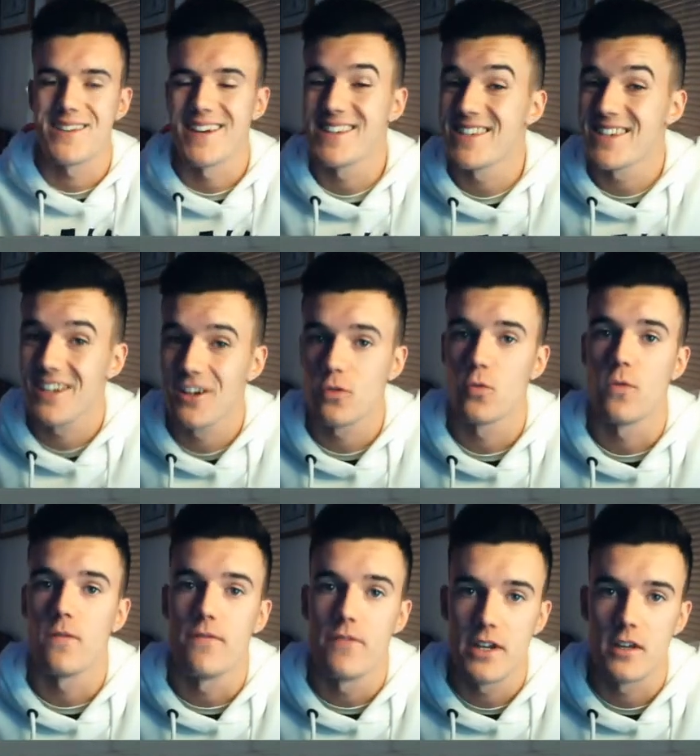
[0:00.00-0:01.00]
a single
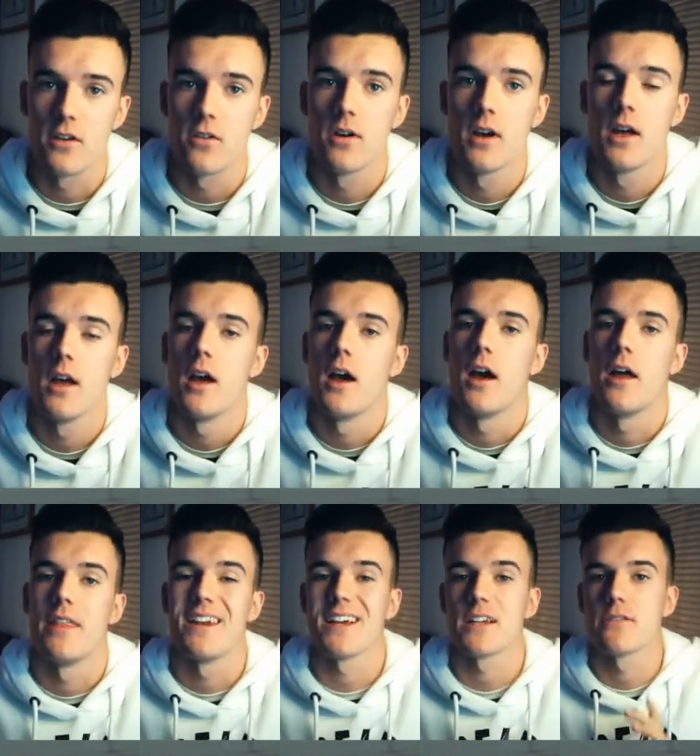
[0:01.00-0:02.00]
video.
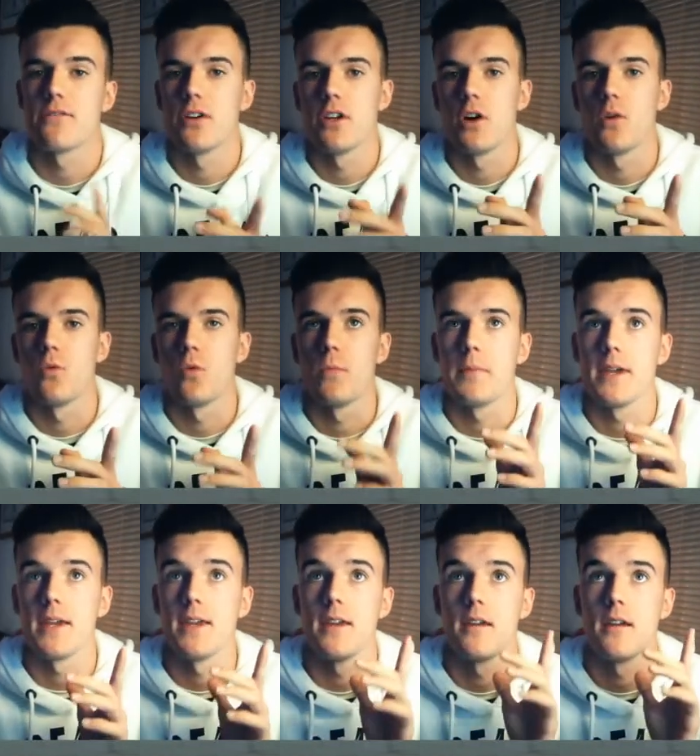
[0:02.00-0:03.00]
The next video will
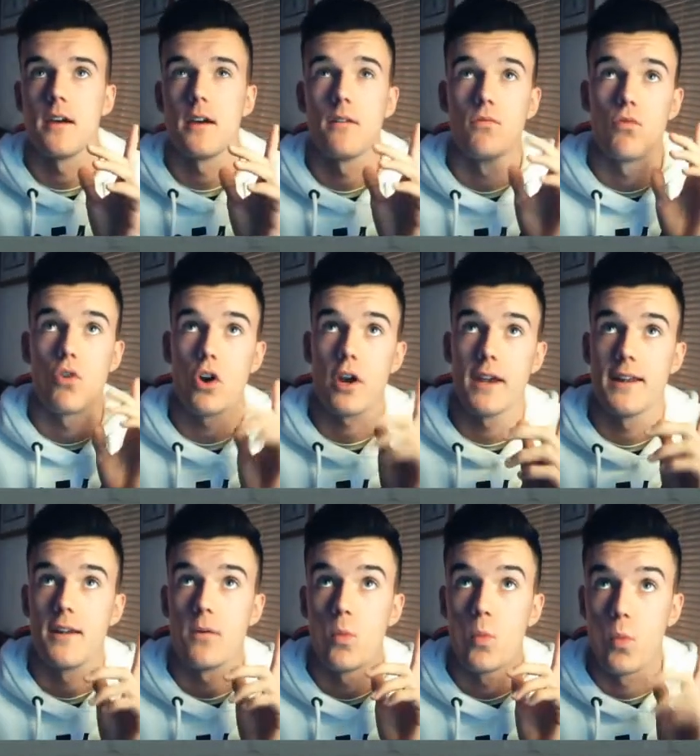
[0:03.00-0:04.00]
be
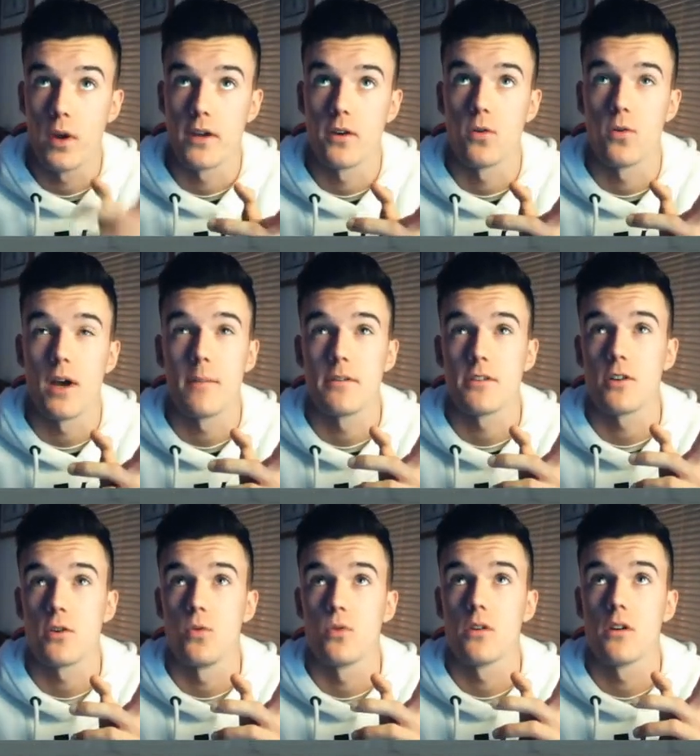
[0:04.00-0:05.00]
Rocket Wheel
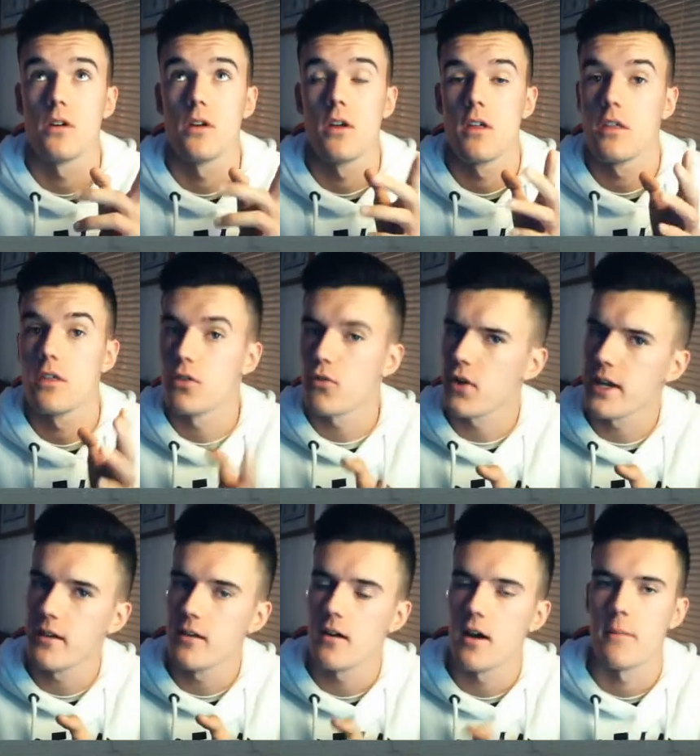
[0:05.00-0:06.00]
episode
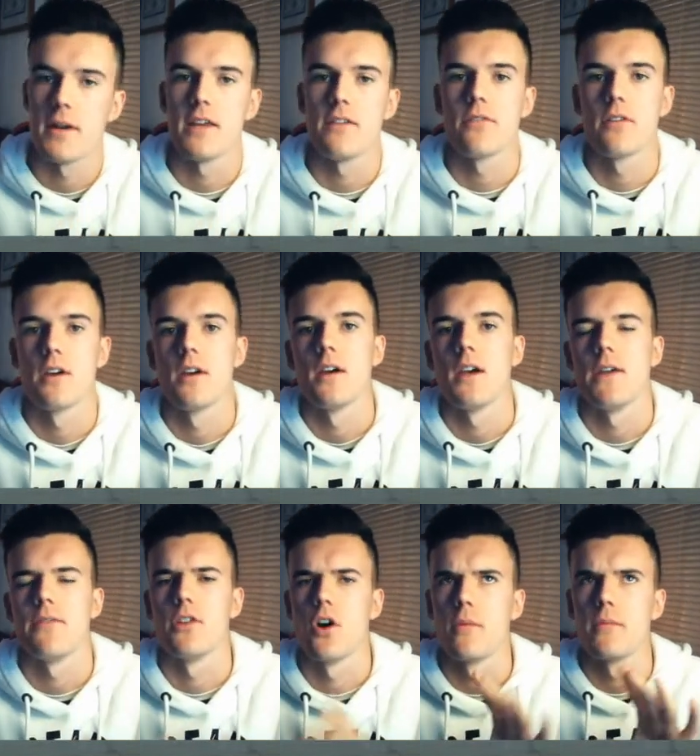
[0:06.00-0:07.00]
3, I believe,
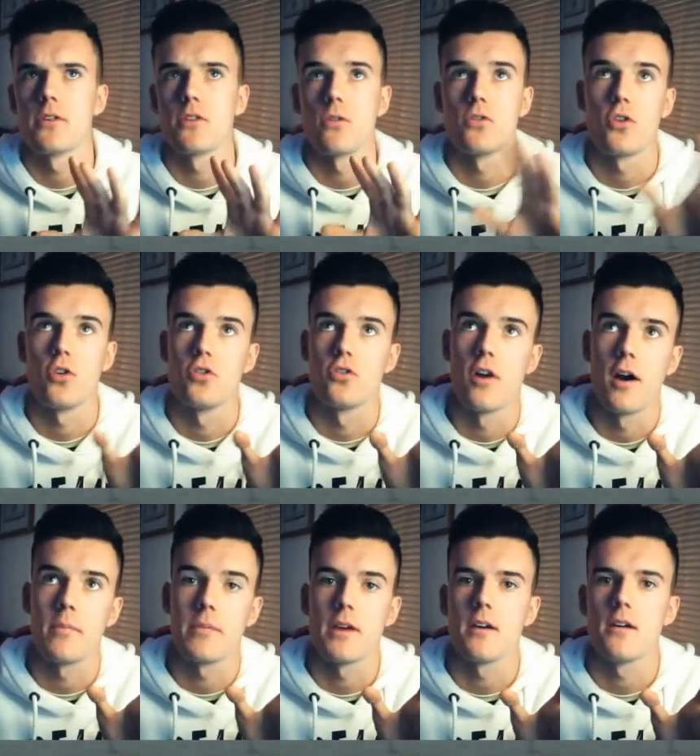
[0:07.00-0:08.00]
even though episode 2 is
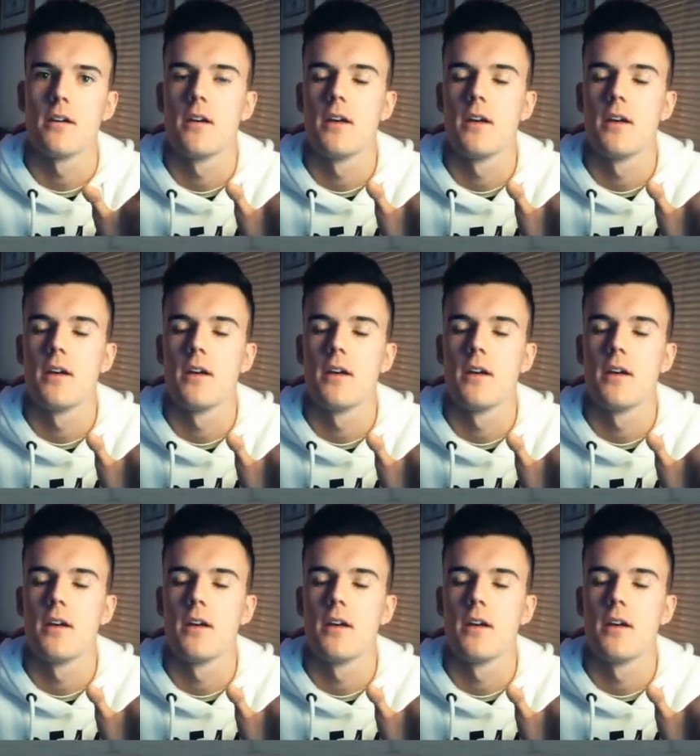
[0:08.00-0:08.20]
not up yet.